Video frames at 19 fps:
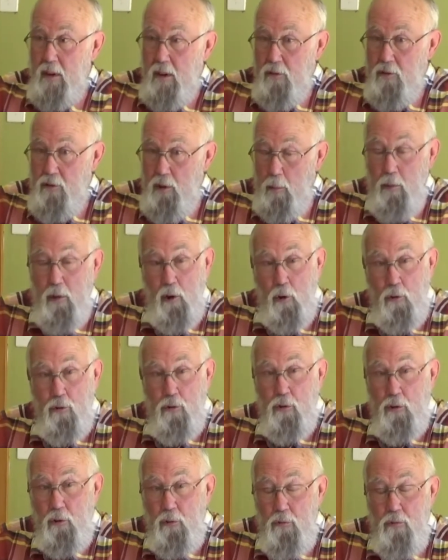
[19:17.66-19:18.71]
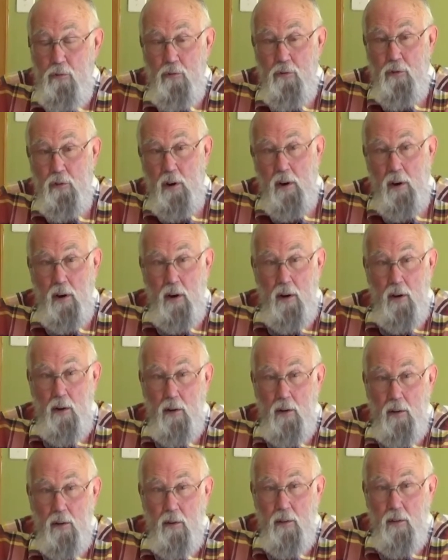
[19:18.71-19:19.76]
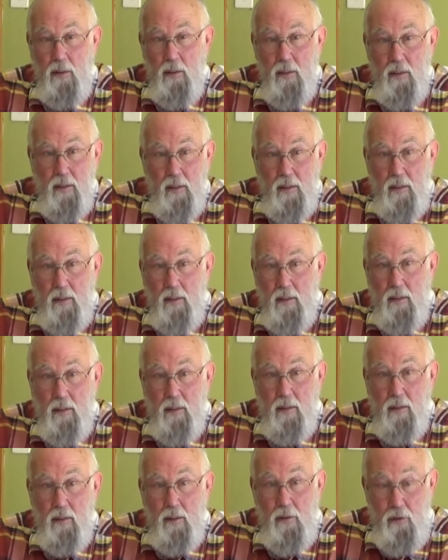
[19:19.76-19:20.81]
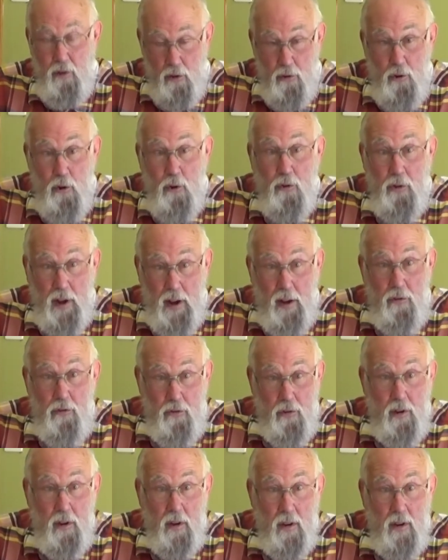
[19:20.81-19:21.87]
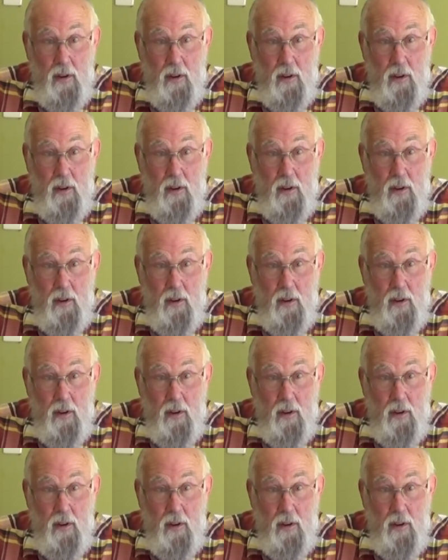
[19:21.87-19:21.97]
Some of those students are sisters' kids,